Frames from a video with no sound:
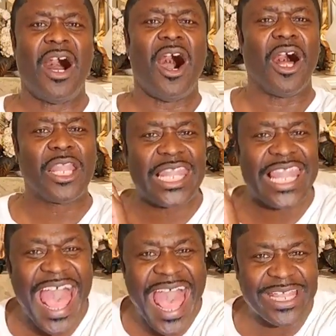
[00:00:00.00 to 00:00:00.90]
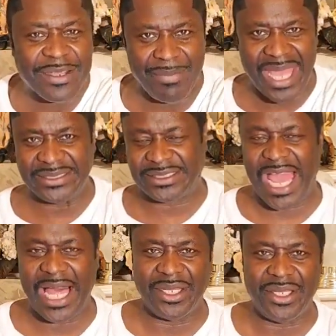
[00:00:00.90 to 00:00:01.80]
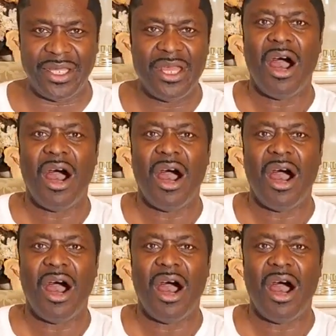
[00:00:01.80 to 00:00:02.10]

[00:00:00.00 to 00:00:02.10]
a lack mentality,